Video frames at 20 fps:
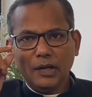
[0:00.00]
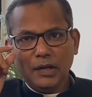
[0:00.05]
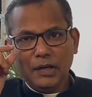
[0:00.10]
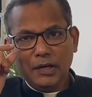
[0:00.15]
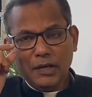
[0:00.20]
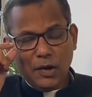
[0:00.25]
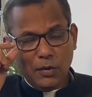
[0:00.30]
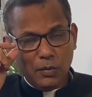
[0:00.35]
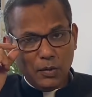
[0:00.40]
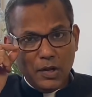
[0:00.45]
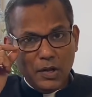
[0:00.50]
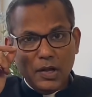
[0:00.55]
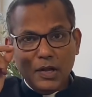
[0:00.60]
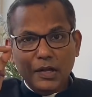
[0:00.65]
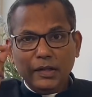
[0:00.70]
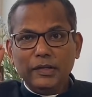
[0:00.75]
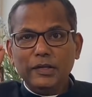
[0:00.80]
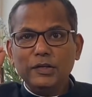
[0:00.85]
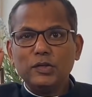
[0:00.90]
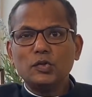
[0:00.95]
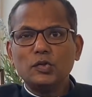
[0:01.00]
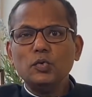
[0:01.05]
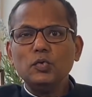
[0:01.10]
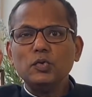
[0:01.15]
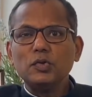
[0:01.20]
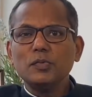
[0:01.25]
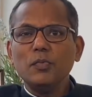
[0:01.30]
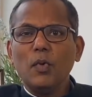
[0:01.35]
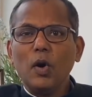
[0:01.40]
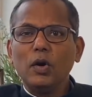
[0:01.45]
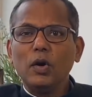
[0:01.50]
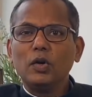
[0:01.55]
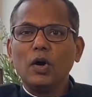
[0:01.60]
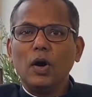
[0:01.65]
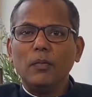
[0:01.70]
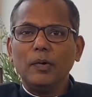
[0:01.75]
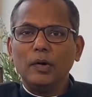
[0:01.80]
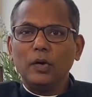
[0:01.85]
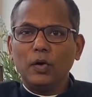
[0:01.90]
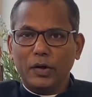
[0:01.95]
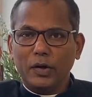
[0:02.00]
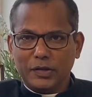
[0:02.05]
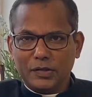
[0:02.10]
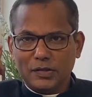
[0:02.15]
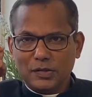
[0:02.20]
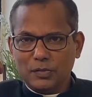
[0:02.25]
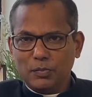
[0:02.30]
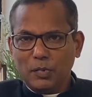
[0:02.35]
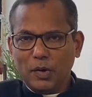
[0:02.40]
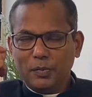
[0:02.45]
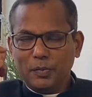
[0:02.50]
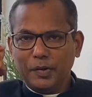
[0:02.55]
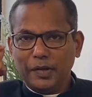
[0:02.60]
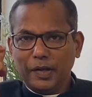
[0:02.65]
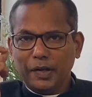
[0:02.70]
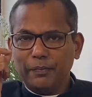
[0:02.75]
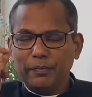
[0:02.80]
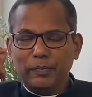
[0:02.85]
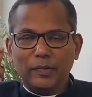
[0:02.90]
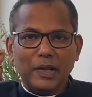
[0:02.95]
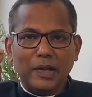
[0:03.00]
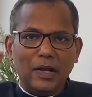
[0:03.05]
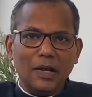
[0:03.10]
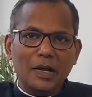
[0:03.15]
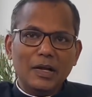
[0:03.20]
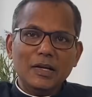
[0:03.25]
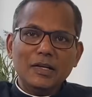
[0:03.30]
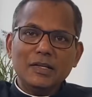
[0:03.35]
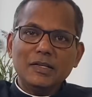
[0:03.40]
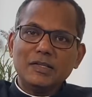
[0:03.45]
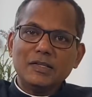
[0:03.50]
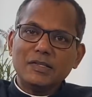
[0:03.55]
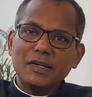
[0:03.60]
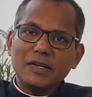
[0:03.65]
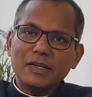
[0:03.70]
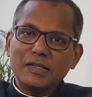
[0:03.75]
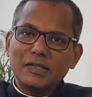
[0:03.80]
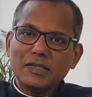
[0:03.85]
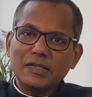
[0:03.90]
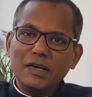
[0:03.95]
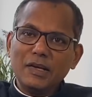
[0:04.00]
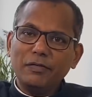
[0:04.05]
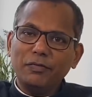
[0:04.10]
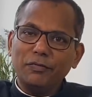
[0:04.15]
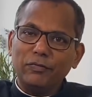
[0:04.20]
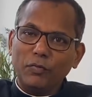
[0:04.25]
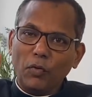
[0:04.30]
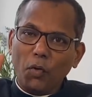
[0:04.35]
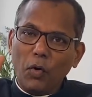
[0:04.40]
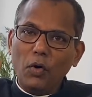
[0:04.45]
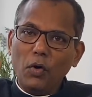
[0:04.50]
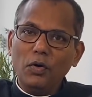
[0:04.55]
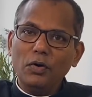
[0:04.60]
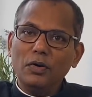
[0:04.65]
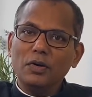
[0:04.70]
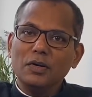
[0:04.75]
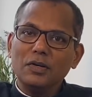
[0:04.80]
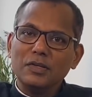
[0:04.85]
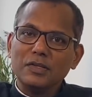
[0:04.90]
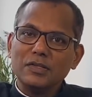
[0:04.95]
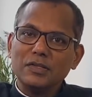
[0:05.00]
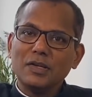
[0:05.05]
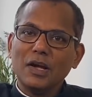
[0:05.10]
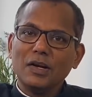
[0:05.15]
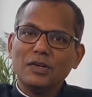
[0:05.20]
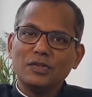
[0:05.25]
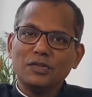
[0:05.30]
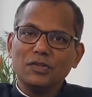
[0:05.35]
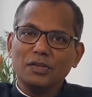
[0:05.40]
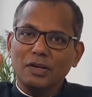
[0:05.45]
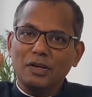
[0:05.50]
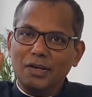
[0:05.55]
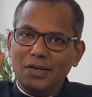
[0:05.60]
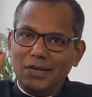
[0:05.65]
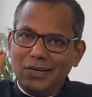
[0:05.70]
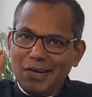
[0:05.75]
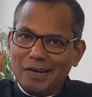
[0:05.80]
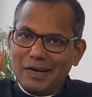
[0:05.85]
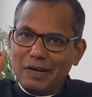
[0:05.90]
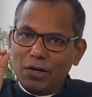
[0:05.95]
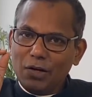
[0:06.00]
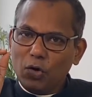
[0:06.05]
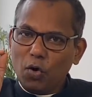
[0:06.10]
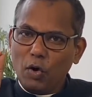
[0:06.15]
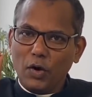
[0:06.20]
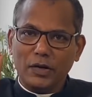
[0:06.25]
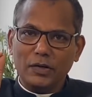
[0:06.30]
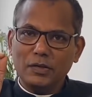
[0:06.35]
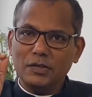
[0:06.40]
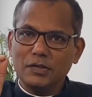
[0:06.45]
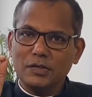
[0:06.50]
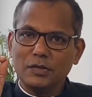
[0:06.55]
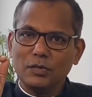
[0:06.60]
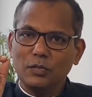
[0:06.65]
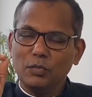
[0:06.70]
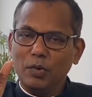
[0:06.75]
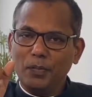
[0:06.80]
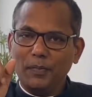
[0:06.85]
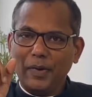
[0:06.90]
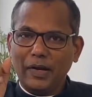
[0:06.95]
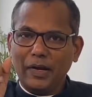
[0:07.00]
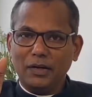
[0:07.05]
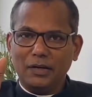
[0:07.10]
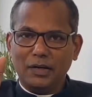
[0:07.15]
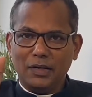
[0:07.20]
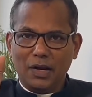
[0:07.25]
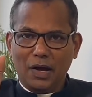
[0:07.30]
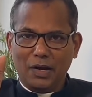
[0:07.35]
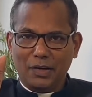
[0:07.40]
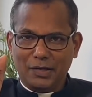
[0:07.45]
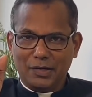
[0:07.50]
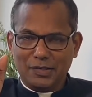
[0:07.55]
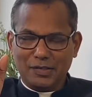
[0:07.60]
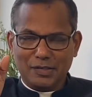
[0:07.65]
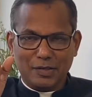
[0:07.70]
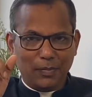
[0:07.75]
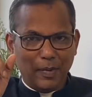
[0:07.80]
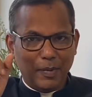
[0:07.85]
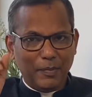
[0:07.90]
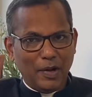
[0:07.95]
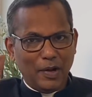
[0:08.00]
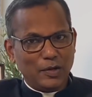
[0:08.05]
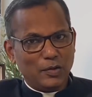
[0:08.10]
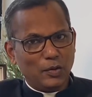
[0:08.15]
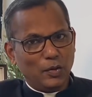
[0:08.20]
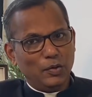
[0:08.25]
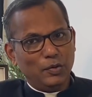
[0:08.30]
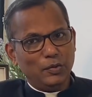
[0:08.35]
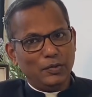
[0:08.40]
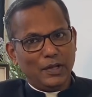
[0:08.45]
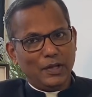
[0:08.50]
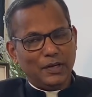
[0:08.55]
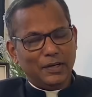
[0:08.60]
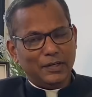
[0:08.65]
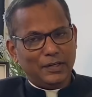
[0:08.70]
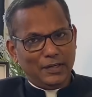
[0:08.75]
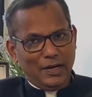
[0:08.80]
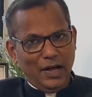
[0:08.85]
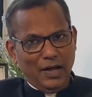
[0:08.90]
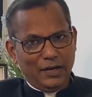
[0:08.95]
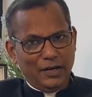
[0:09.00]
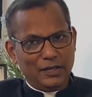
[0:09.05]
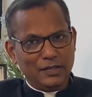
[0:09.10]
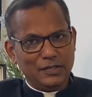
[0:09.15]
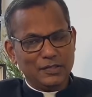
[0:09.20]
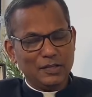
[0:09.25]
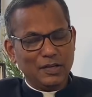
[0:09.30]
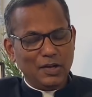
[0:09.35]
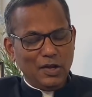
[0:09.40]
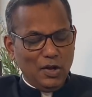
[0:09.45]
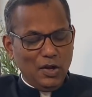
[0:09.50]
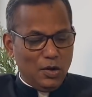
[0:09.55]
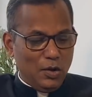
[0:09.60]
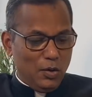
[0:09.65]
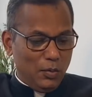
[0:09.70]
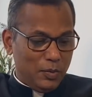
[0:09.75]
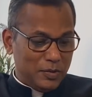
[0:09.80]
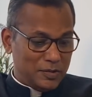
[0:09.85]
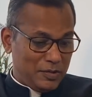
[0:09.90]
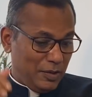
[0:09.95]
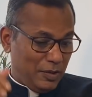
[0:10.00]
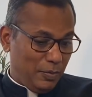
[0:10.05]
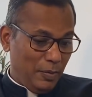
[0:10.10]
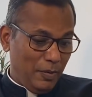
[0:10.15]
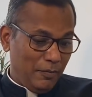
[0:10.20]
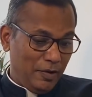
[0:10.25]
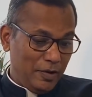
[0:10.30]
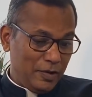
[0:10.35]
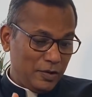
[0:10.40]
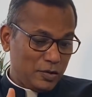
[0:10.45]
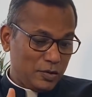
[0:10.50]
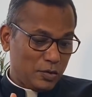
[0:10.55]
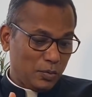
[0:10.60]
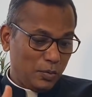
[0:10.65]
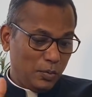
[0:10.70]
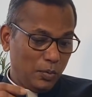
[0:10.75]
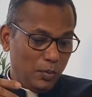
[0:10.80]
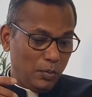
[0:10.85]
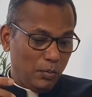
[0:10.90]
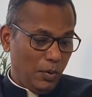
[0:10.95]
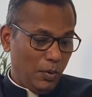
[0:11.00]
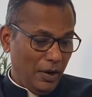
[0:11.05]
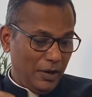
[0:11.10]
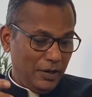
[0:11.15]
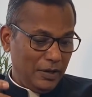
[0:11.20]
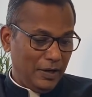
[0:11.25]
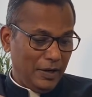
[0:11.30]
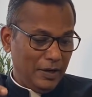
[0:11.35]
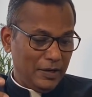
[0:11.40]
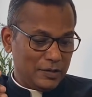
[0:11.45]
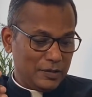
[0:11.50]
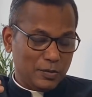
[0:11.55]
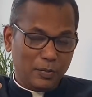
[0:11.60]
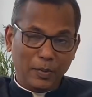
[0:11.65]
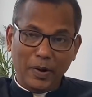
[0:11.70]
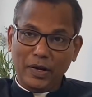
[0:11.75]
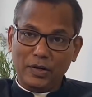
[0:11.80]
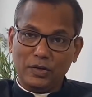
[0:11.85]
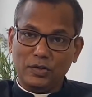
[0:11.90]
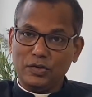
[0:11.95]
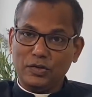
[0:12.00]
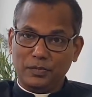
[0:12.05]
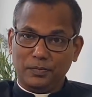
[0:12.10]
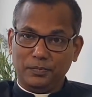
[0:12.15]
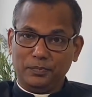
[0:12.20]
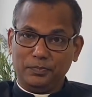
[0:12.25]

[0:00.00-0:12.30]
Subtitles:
Now, these two small copper coins, what were they? 64 such little coins would make a denarius. Remember, I told you that a denarius was equivalent to one day's wage.